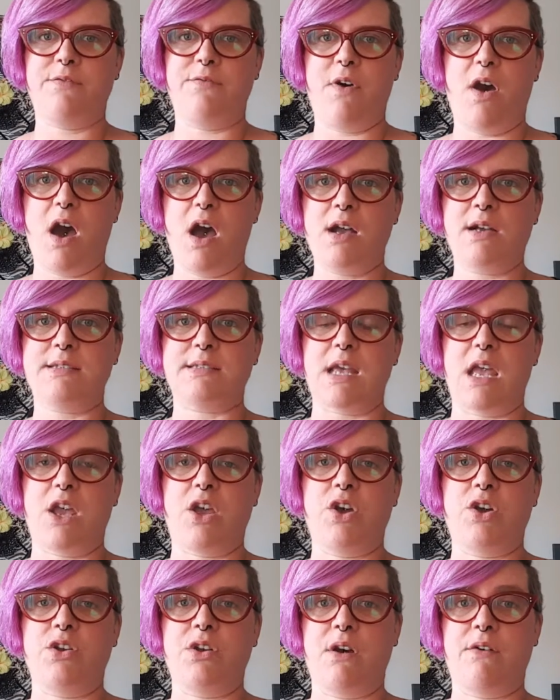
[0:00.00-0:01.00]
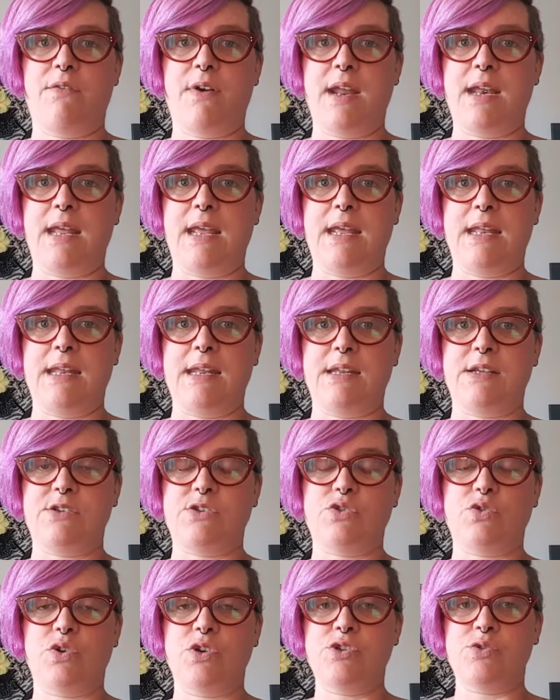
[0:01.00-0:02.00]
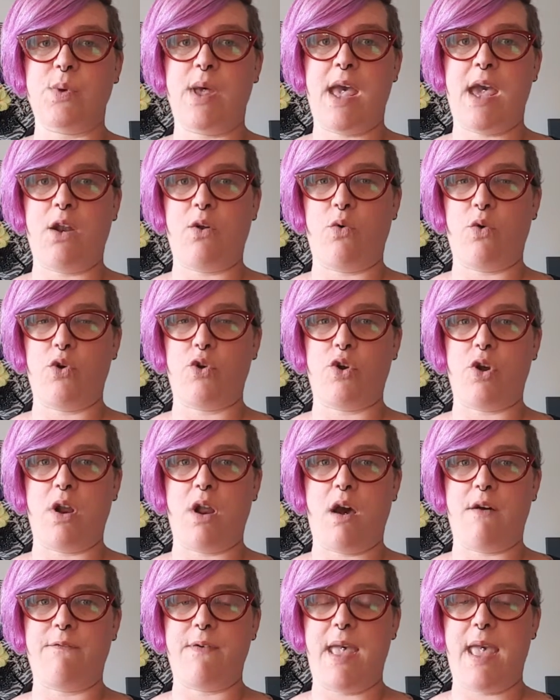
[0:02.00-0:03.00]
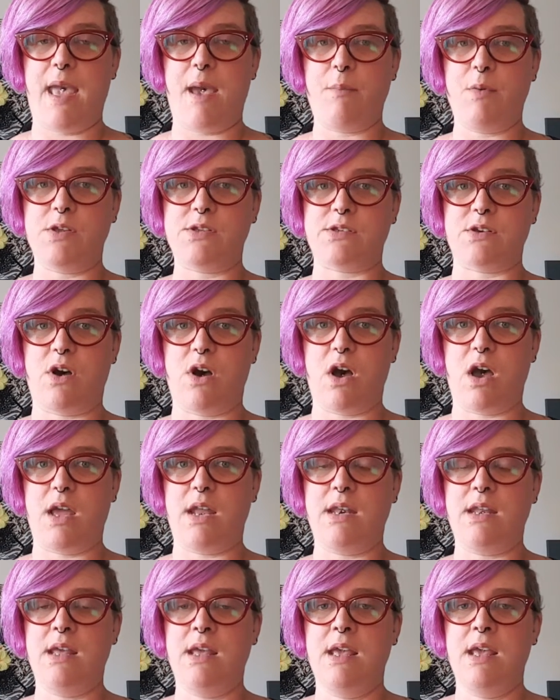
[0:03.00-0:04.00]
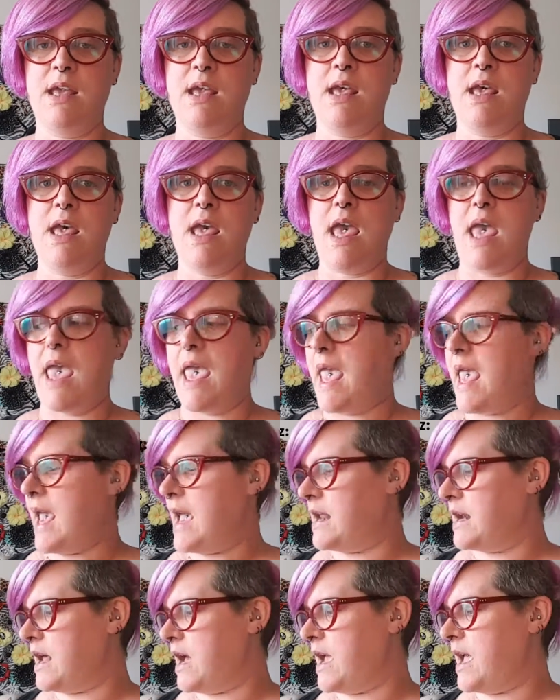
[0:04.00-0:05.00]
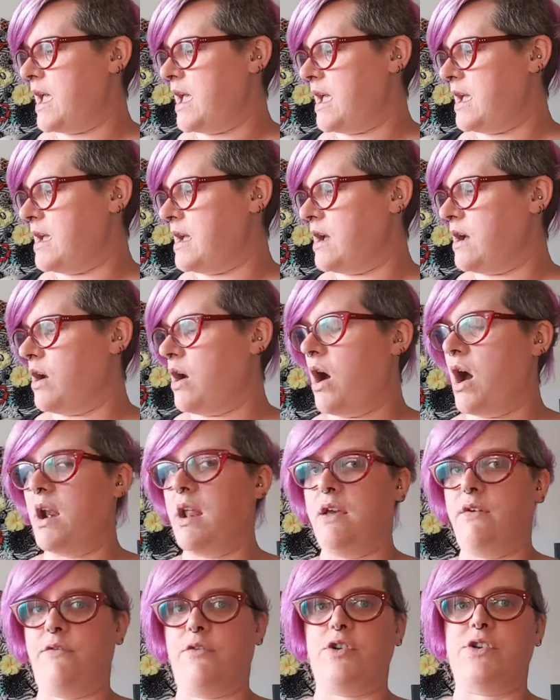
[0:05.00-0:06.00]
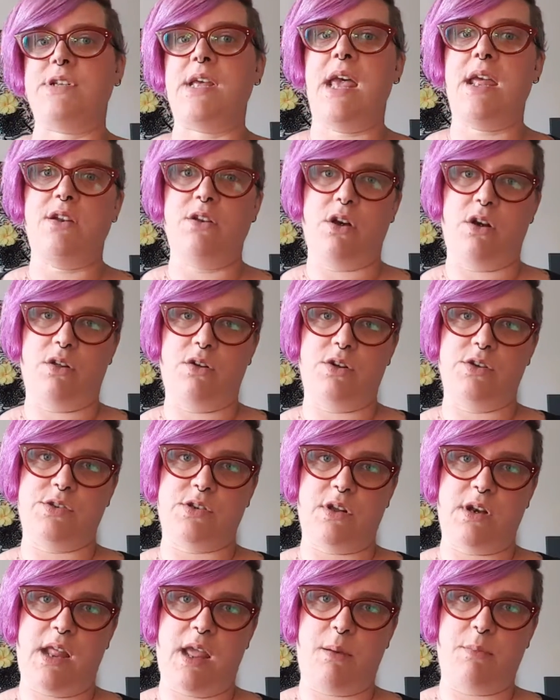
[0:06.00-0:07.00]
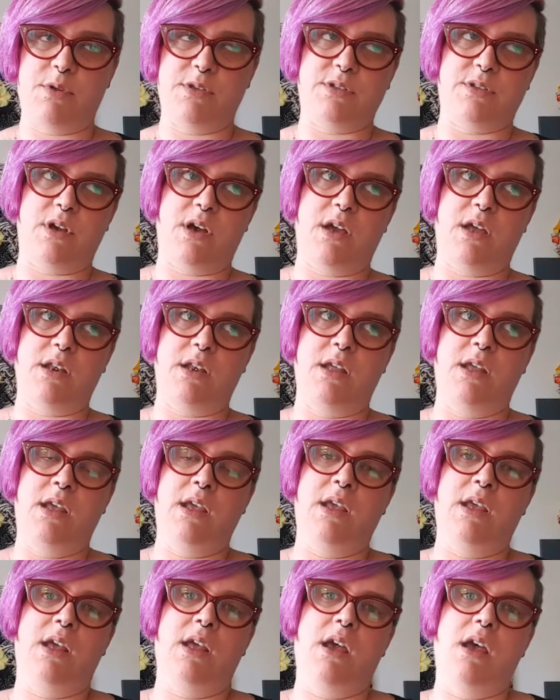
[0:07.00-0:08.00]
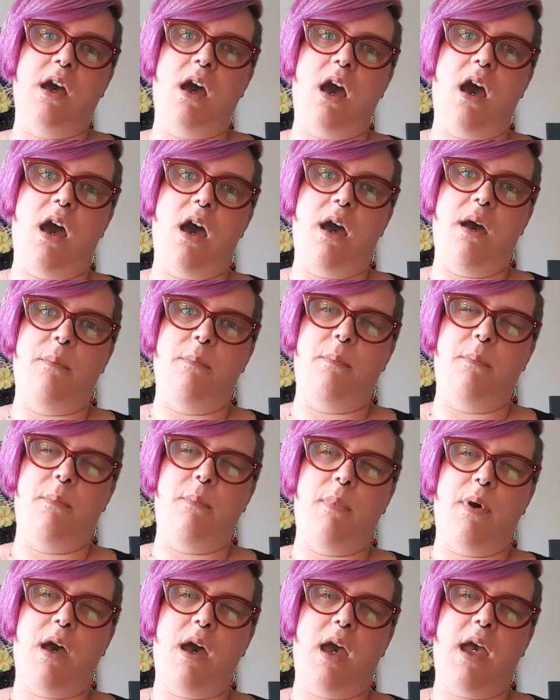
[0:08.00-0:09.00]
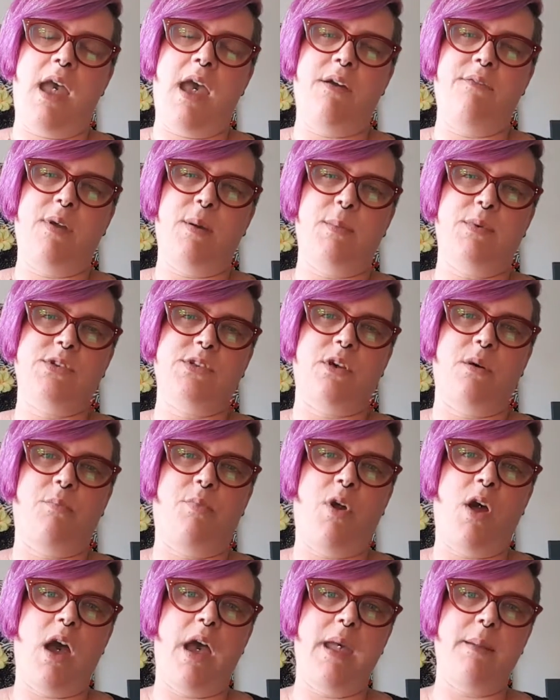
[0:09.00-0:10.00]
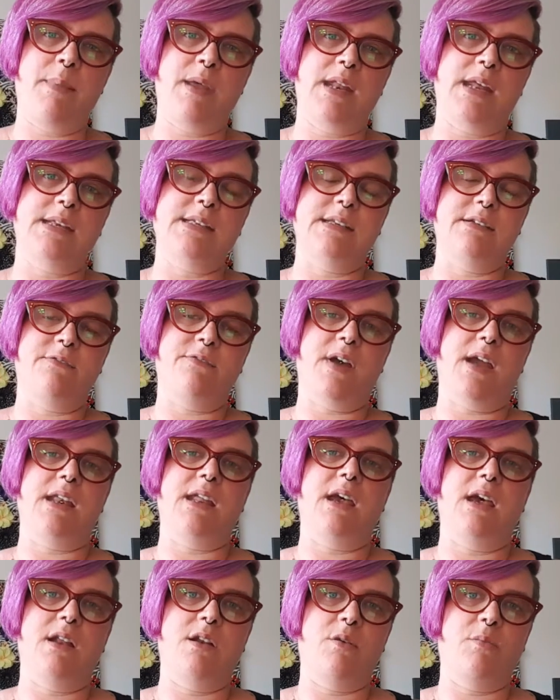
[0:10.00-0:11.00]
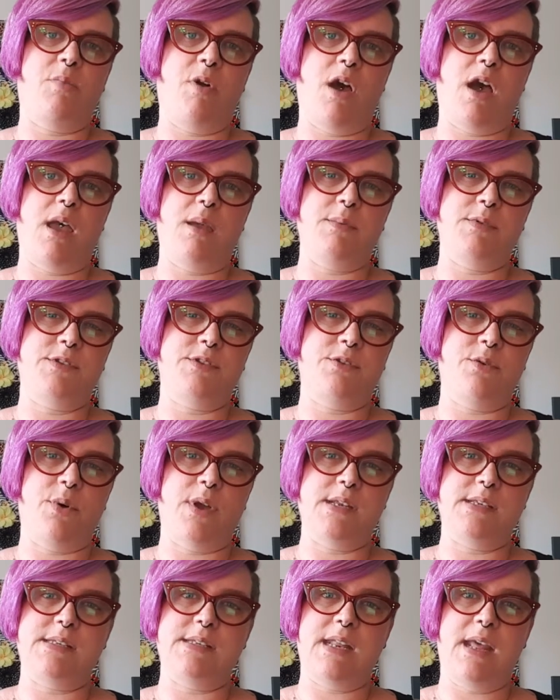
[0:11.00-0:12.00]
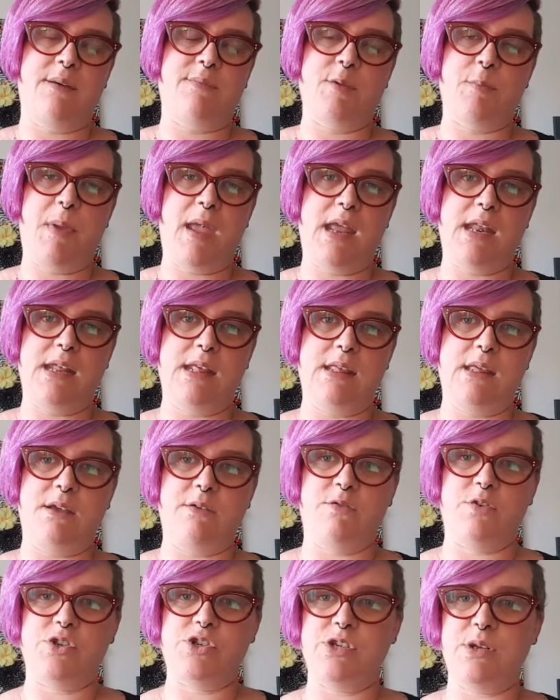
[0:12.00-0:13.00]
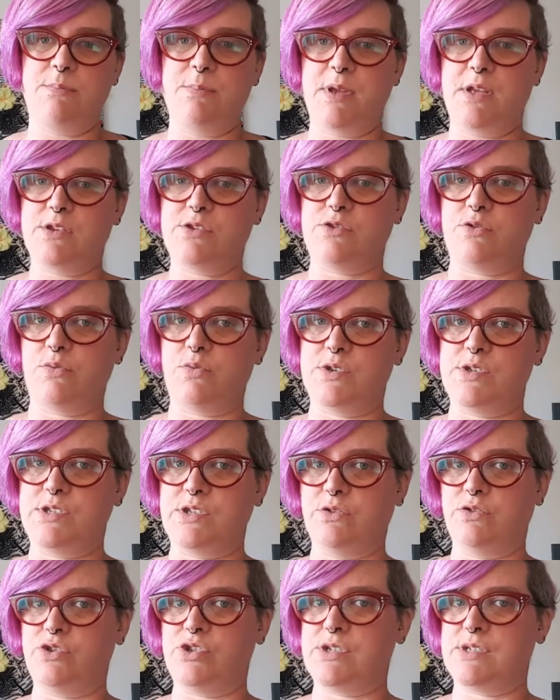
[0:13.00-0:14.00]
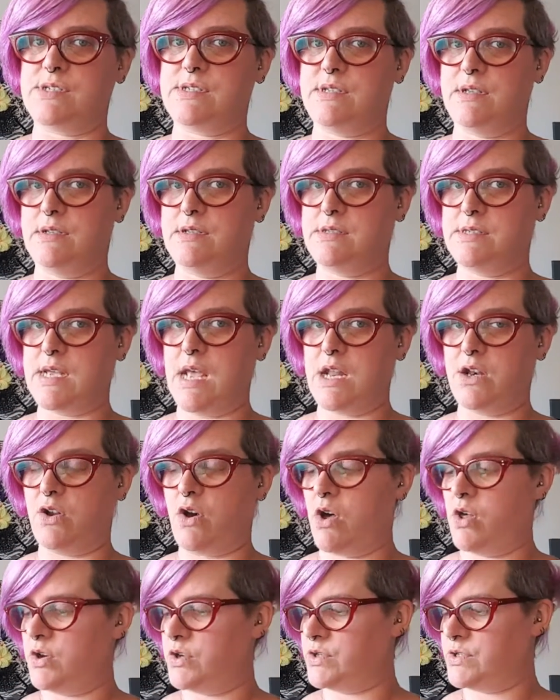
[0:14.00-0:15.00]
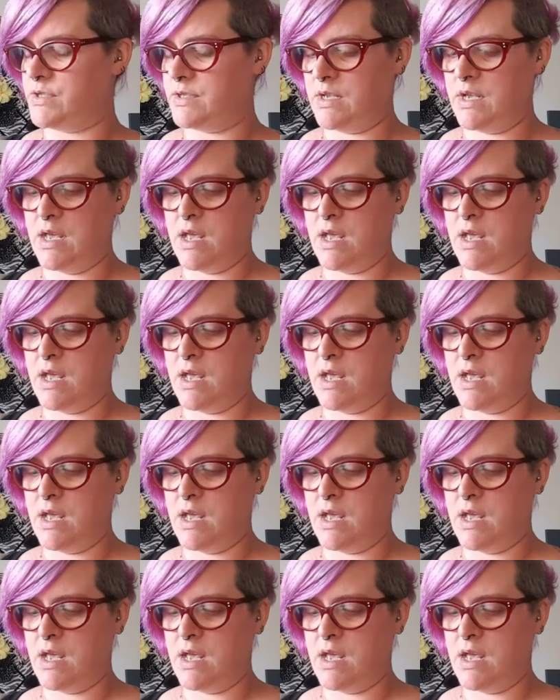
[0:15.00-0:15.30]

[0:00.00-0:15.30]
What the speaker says: Fox, I could not find it in any store, so I had to order it off Amazon, and I got it for $10 on Amazon. I have Amazon Prime, and I did find it under Prime, so I didn't have to pay anything for shipping, so it was still just $10.